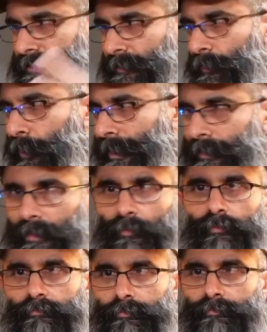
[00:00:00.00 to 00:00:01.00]
some point
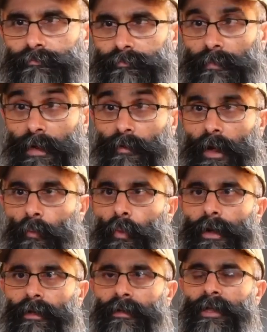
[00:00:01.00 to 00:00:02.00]
I
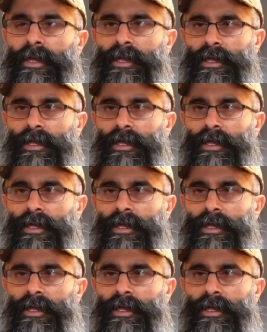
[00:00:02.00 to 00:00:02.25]
will.